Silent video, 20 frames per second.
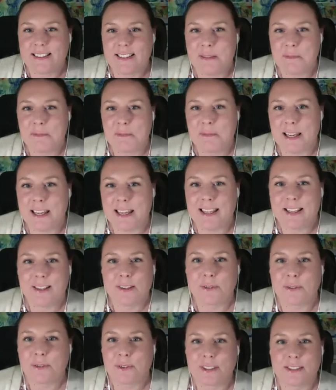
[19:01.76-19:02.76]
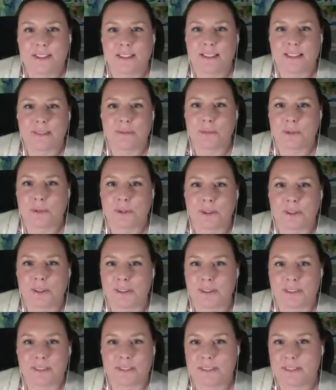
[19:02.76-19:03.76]
they make, or is it
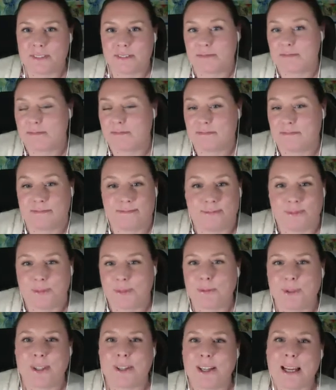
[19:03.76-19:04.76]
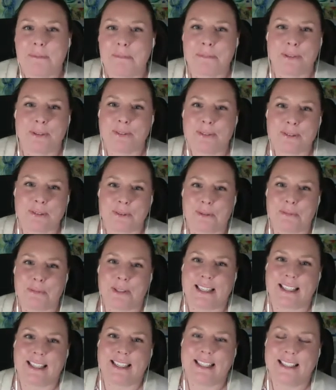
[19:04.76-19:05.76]
more, what happens
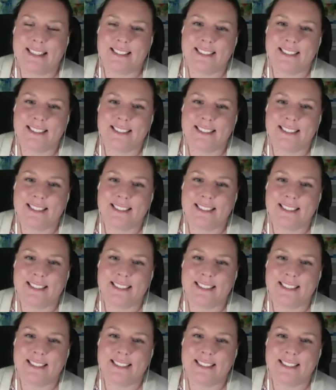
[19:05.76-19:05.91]
normally?